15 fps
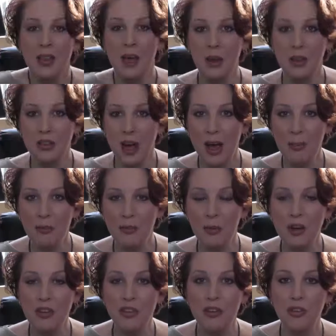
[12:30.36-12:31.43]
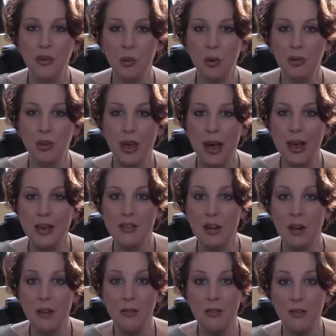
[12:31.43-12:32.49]
Now, the type of questions you want to
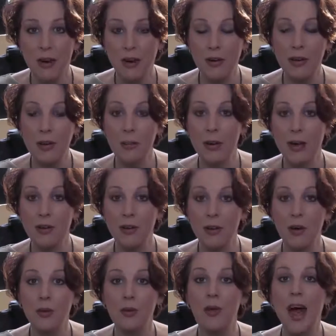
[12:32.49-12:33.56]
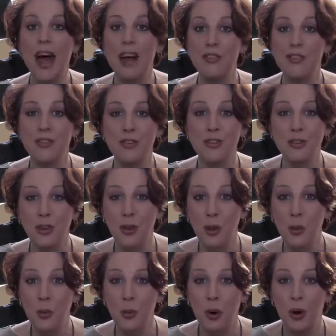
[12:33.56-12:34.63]
ask are very dependent on the answers
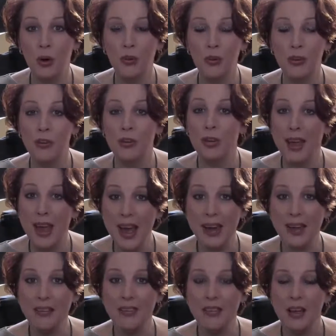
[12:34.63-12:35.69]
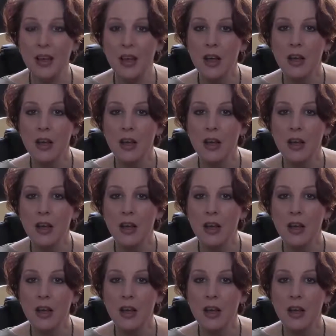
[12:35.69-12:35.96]
you want to get.